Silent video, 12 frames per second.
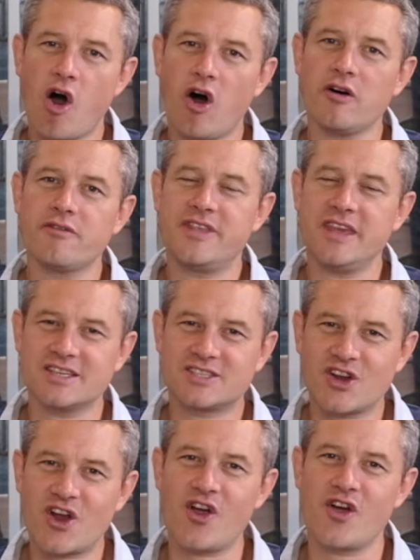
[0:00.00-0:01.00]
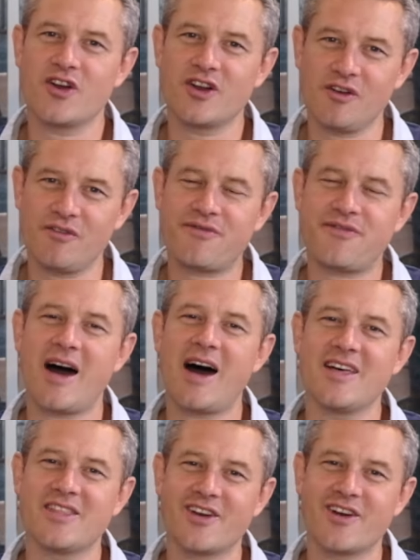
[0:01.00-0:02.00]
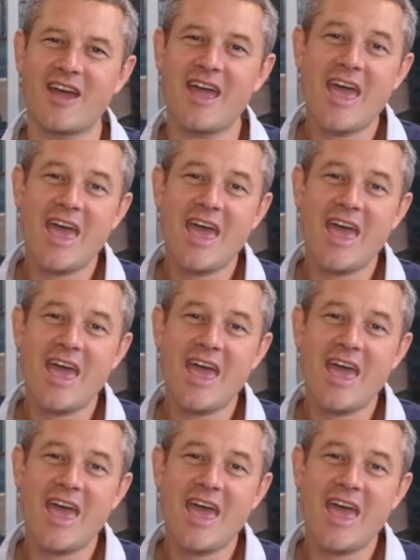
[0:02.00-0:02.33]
of the eternal Father.